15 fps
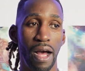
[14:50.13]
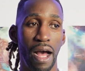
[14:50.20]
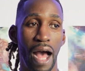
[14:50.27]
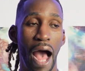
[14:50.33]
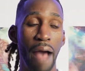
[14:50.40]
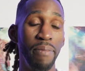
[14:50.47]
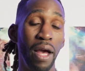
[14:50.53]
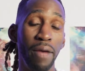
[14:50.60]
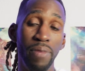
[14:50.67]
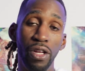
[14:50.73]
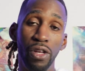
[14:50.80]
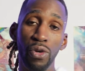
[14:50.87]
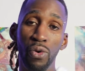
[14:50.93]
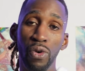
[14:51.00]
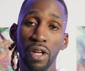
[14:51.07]
I may be
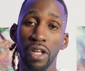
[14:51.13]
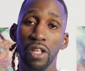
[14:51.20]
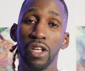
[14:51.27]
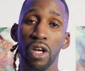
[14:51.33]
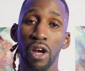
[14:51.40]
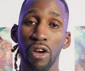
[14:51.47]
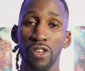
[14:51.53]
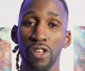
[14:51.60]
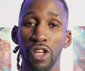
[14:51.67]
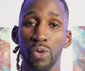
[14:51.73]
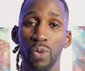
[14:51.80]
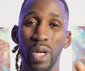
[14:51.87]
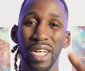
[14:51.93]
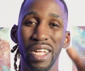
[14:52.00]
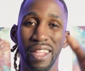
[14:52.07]
doing in this current
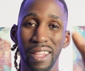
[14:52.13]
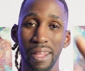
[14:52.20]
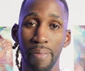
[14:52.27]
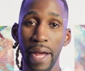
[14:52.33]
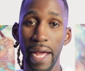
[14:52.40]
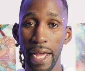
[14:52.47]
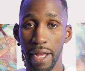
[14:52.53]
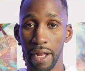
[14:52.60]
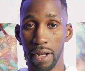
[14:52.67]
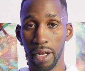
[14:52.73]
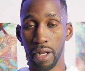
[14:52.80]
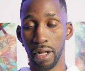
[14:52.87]
situation, the pain